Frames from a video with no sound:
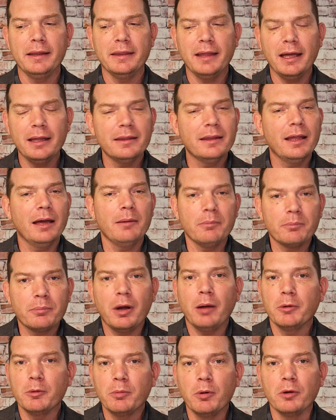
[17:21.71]
That
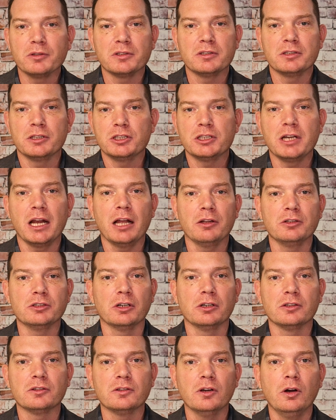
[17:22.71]
probably poses a challenge
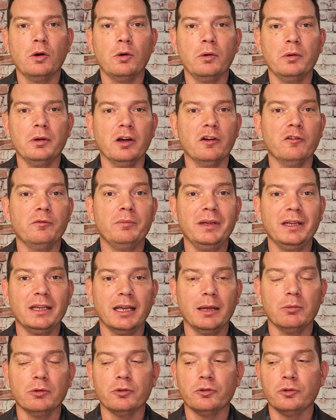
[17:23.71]
on its own of
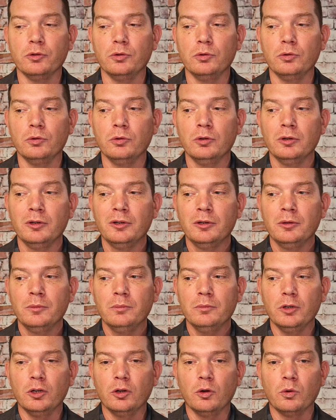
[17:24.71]
being able to,
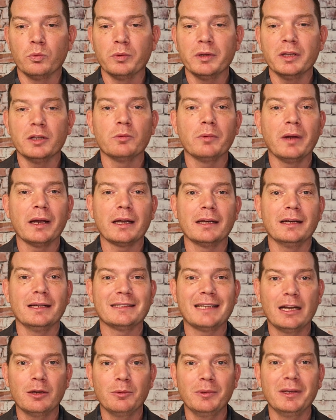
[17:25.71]
really
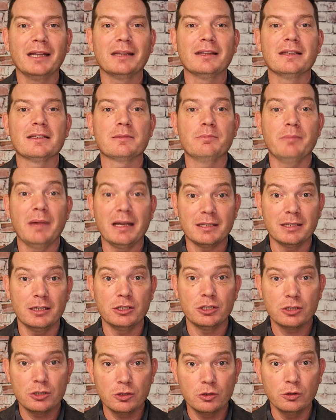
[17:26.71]
recognize, how do we get this
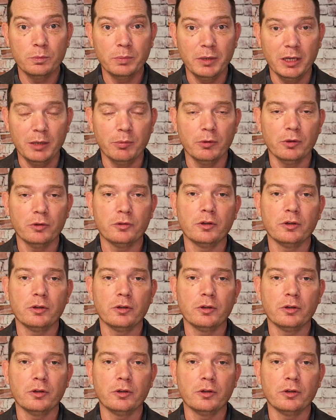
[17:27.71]
message to people?